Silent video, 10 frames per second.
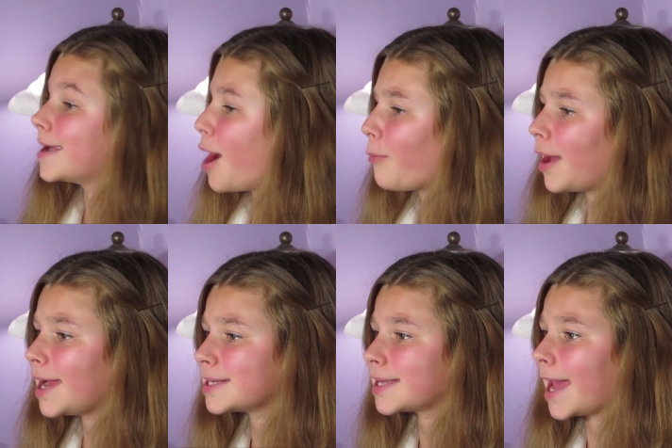Now when
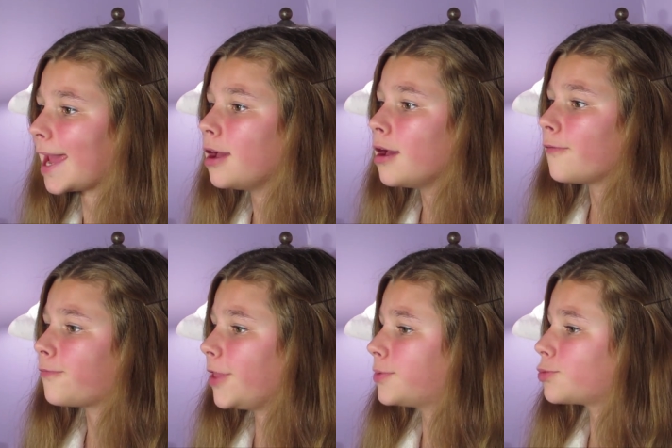I say
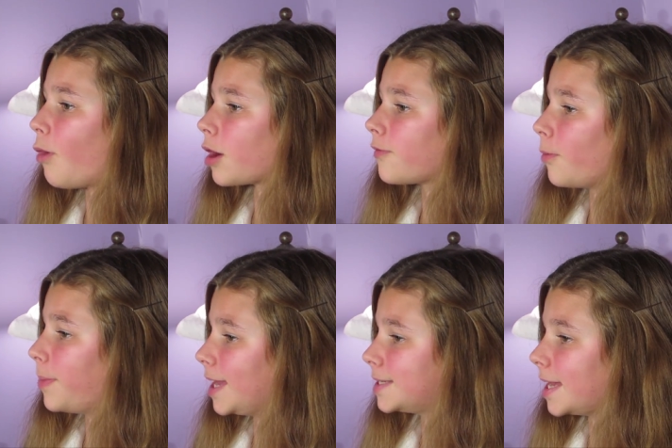flipped waterfall
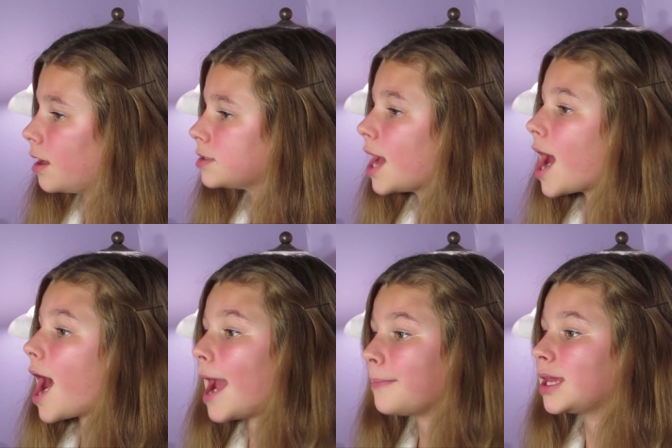pigtails,
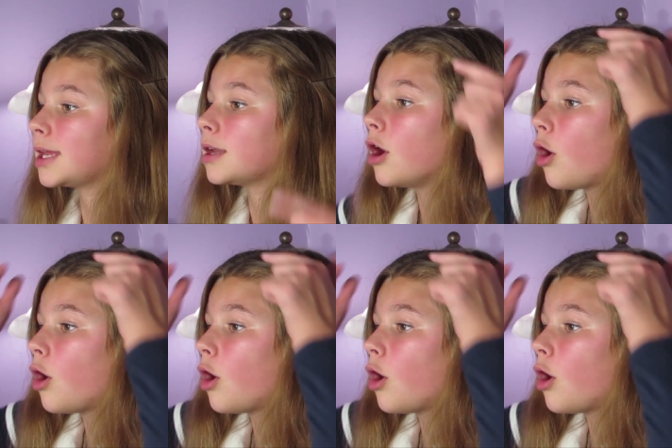I mean